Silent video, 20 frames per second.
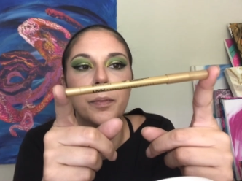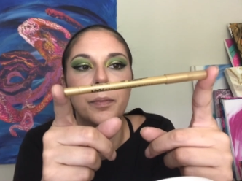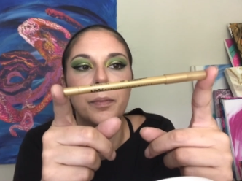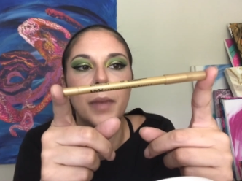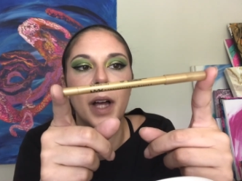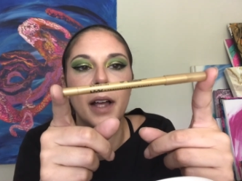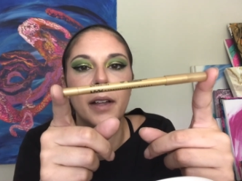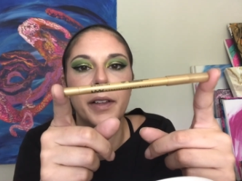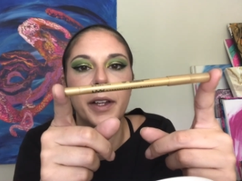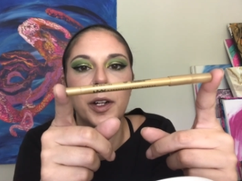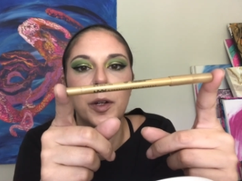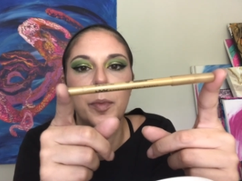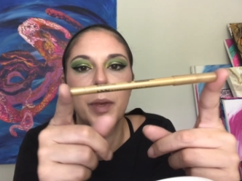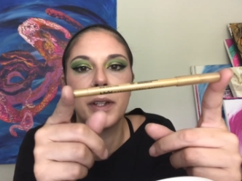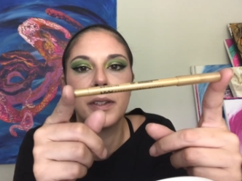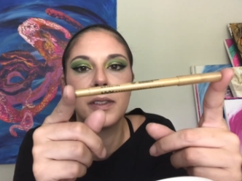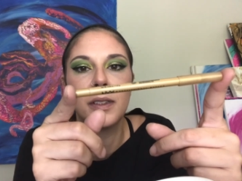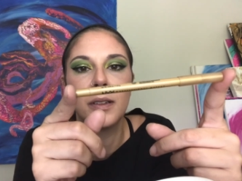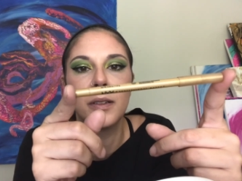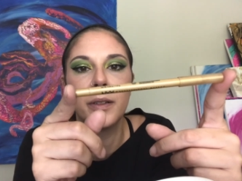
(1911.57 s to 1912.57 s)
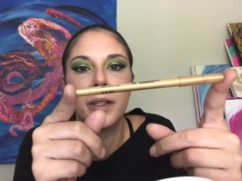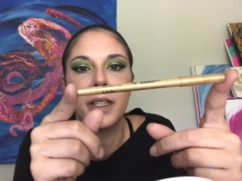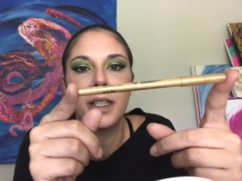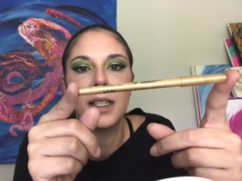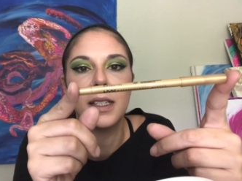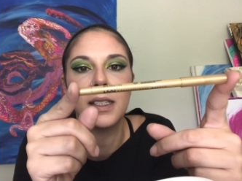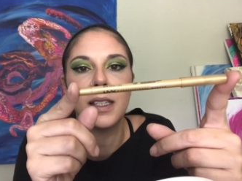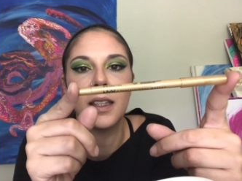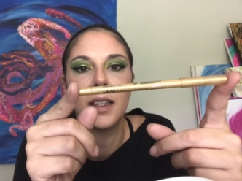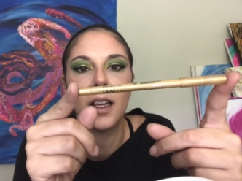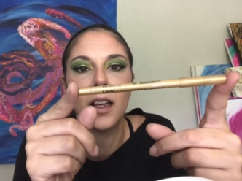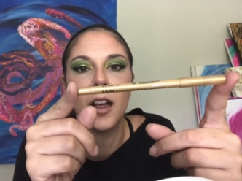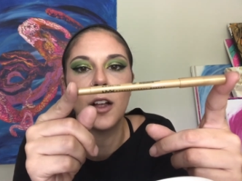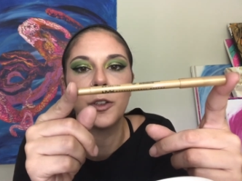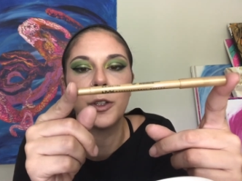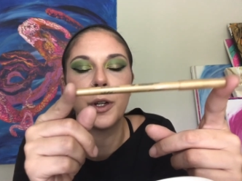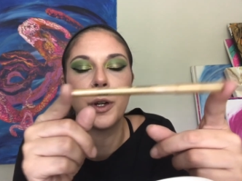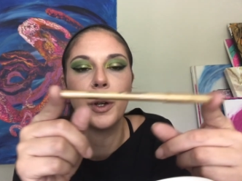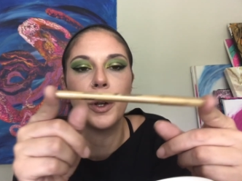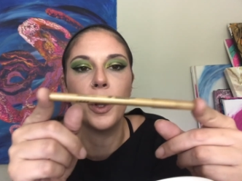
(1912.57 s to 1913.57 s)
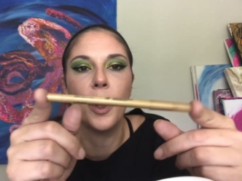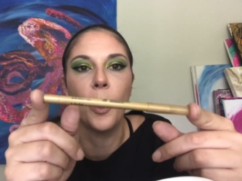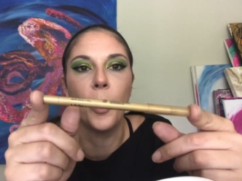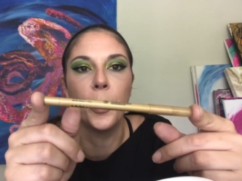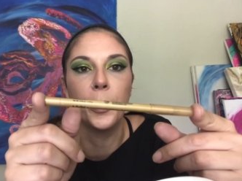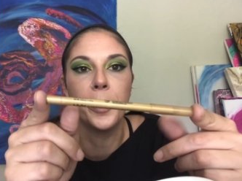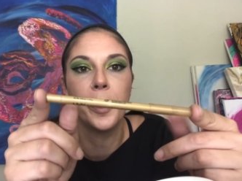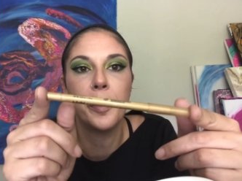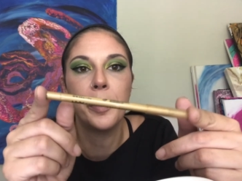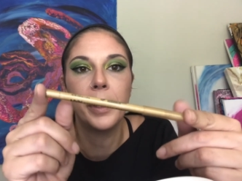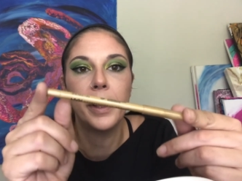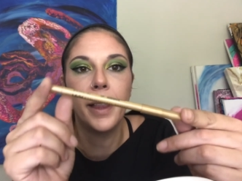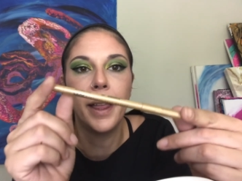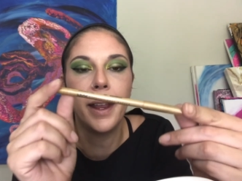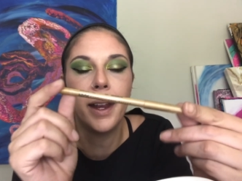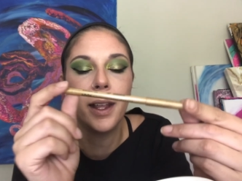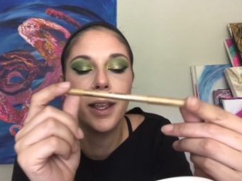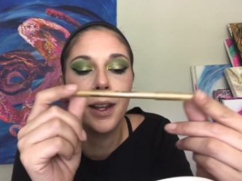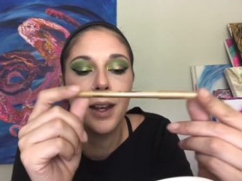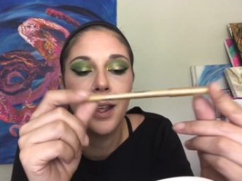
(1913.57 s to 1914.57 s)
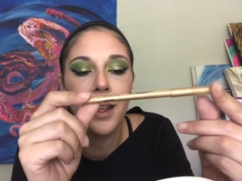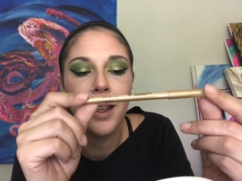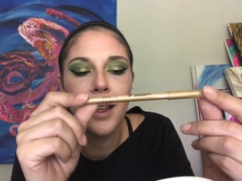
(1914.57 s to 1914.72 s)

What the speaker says: eyeliner pencil, and it's in the color Gold Plated.